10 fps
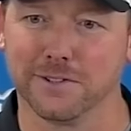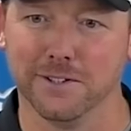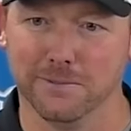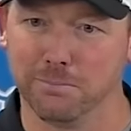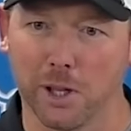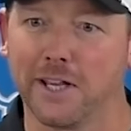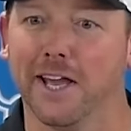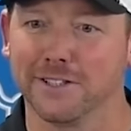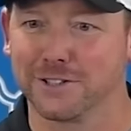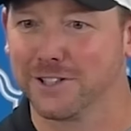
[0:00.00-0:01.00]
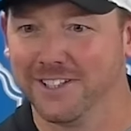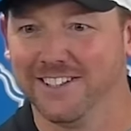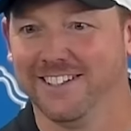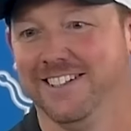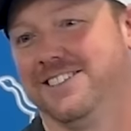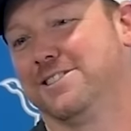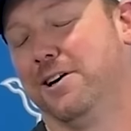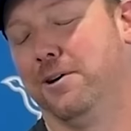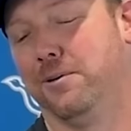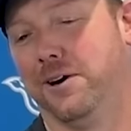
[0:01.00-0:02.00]
to play catch.
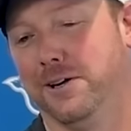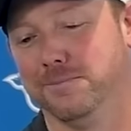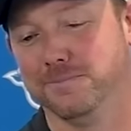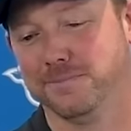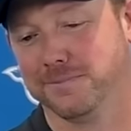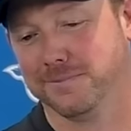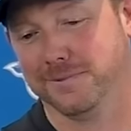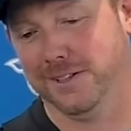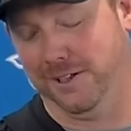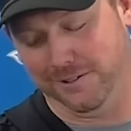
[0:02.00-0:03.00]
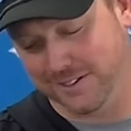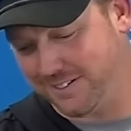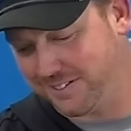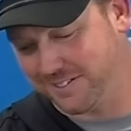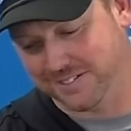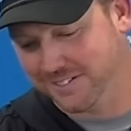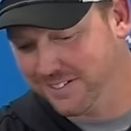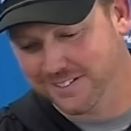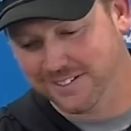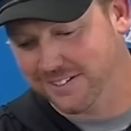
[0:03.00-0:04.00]
So, you know, it's
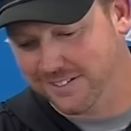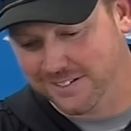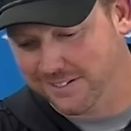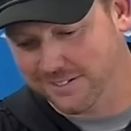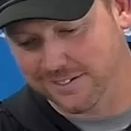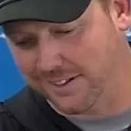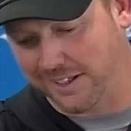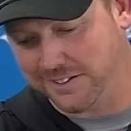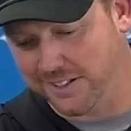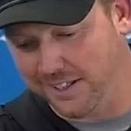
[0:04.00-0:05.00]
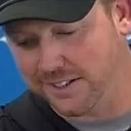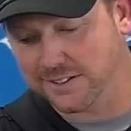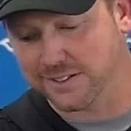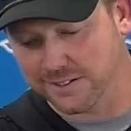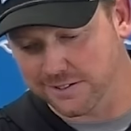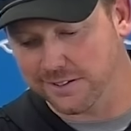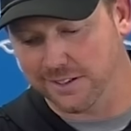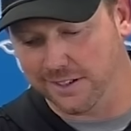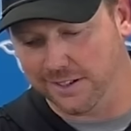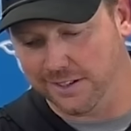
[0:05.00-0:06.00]
like I said,
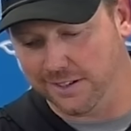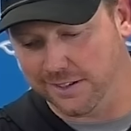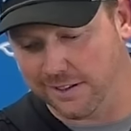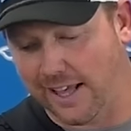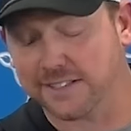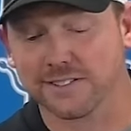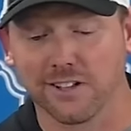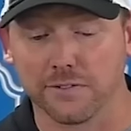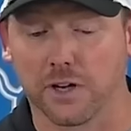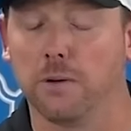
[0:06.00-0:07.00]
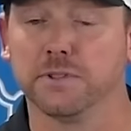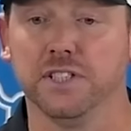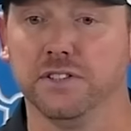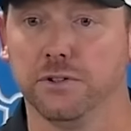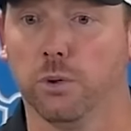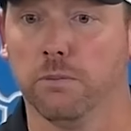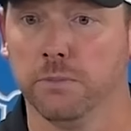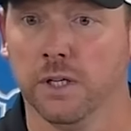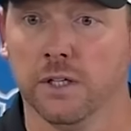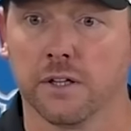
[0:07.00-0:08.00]
that stuff comes easy to
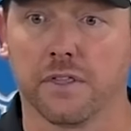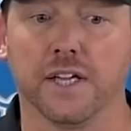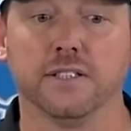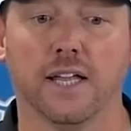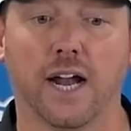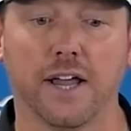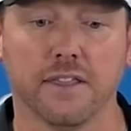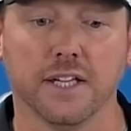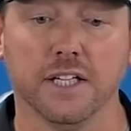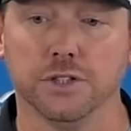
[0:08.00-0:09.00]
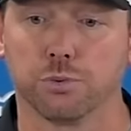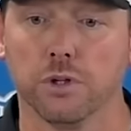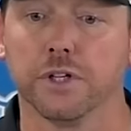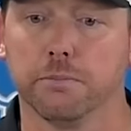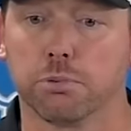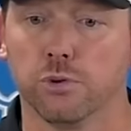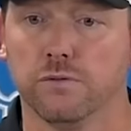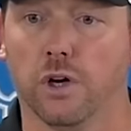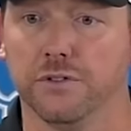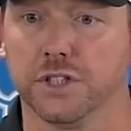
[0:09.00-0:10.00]
him. The thing that I think he's really
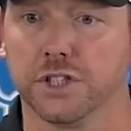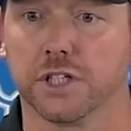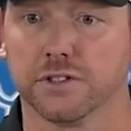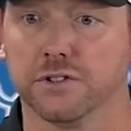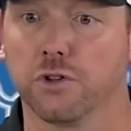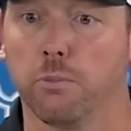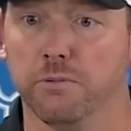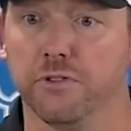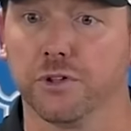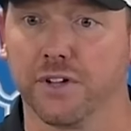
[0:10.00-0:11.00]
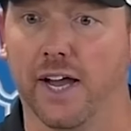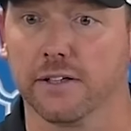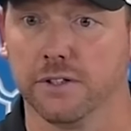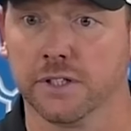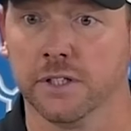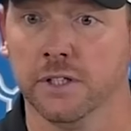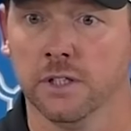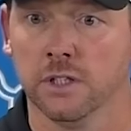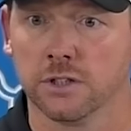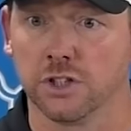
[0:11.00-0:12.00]
improved on this year is his open field tackling.
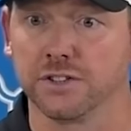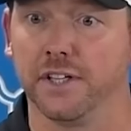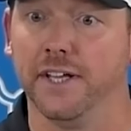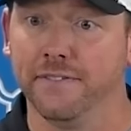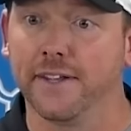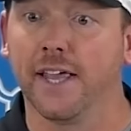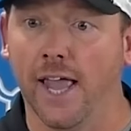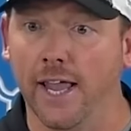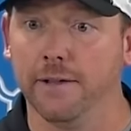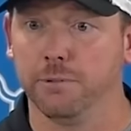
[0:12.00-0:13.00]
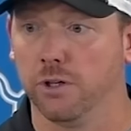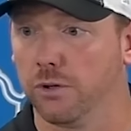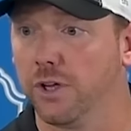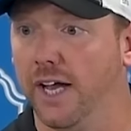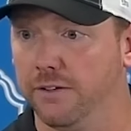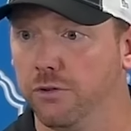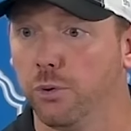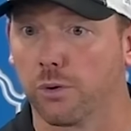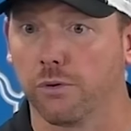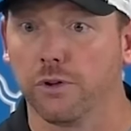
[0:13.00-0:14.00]
Just in the game, you know, you had
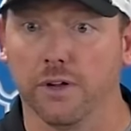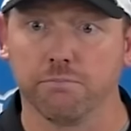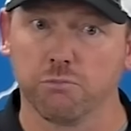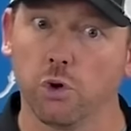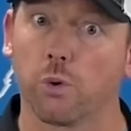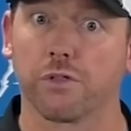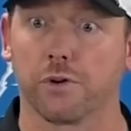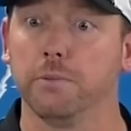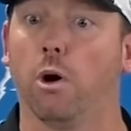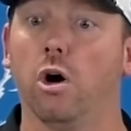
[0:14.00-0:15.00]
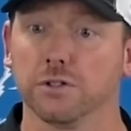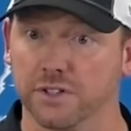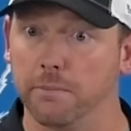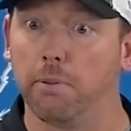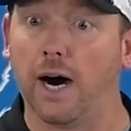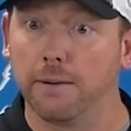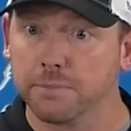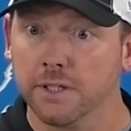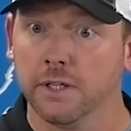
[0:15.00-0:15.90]
two or three balls that popped.